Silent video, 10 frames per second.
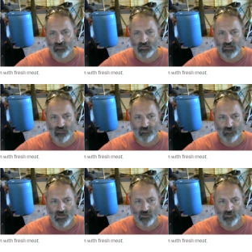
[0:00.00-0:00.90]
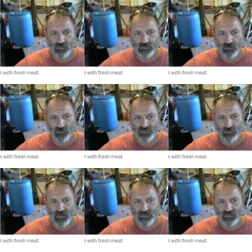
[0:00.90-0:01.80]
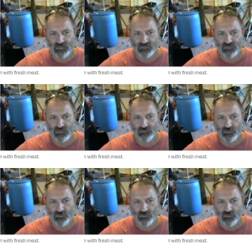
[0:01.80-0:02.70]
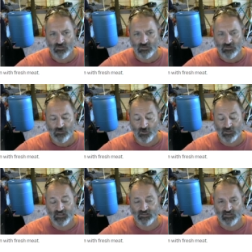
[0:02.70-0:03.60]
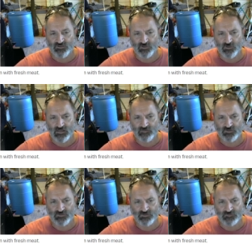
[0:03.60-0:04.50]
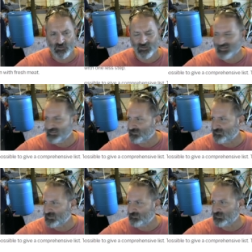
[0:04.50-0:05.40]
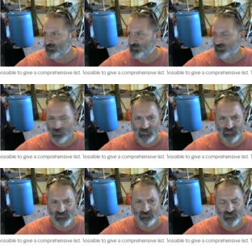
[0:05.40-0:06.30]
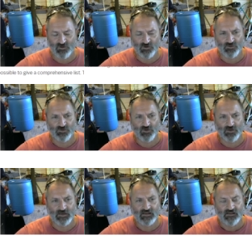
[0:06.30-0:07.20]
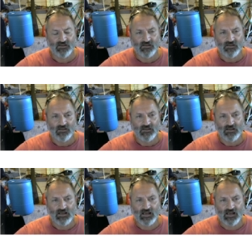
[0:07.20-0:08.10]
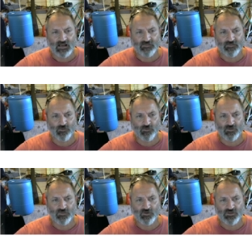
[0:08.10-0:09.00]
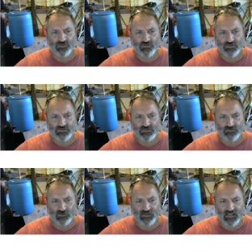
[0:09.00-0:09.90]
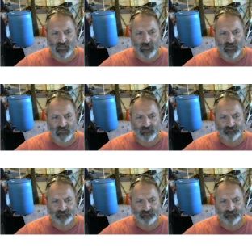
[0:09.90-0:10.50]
Uh, the following are some ideas to give you or again to get your creative juices flowing. I need to think of another term. That's even starting to annoy me. Uh, 32 uses for canned meat.